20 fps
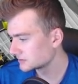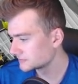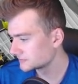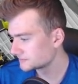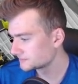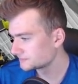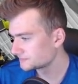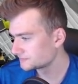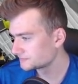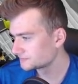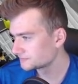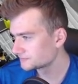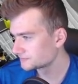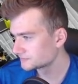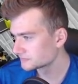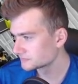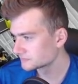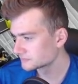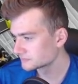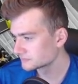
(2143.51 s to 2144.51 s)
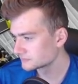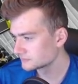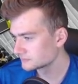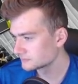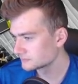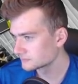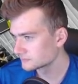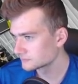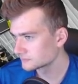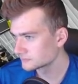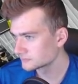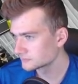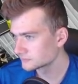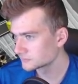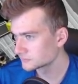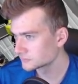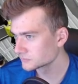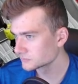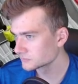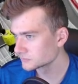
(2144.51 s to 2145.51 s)

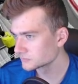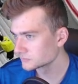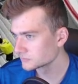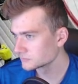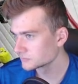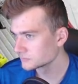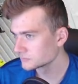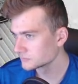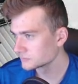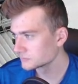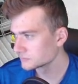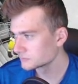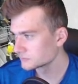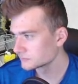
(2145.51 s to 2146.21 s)
Nothing is said.